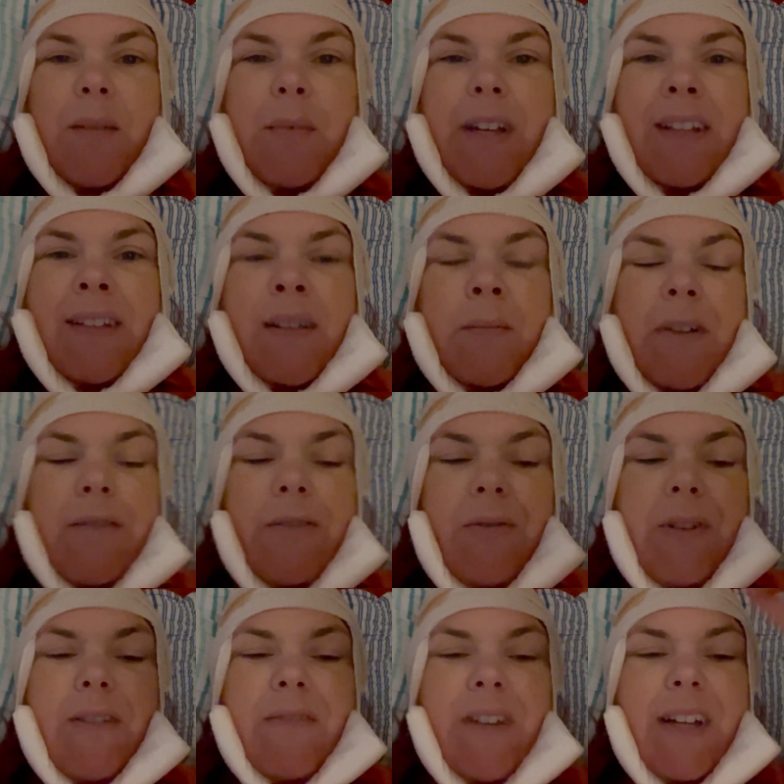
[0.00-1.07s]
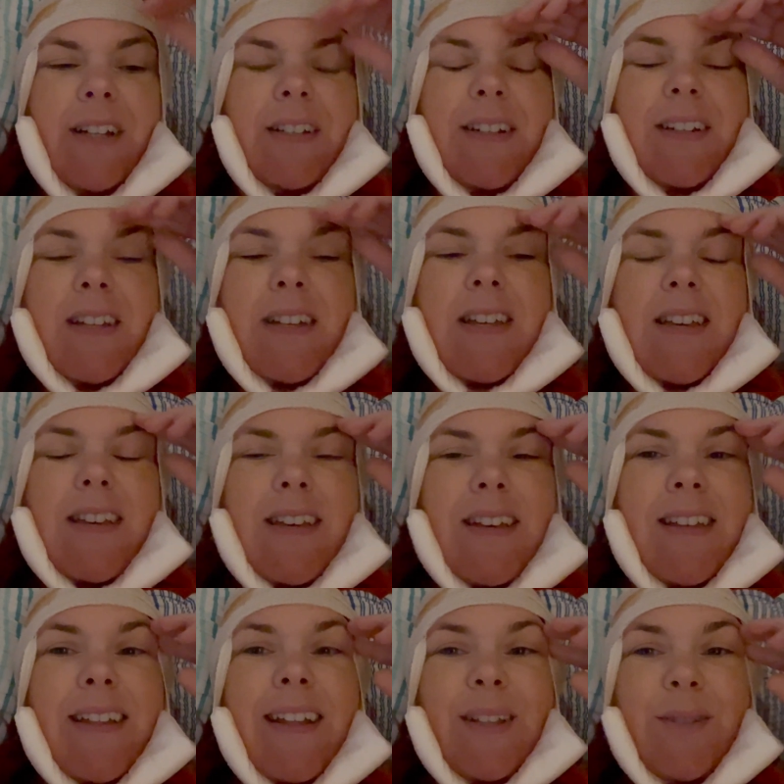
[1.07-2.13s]
to be getting a little bit of a refund.
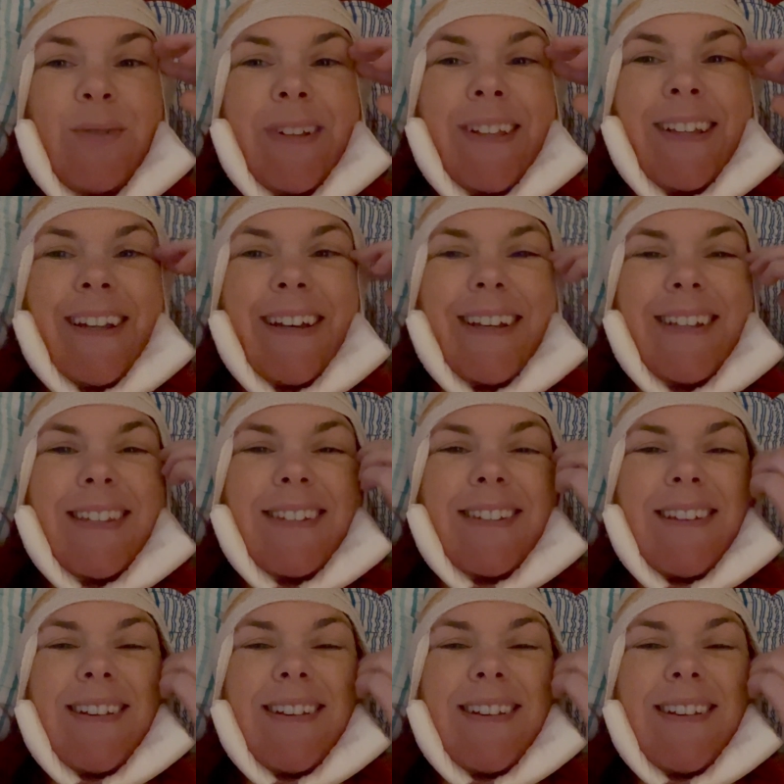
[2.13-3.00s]
That's really nice.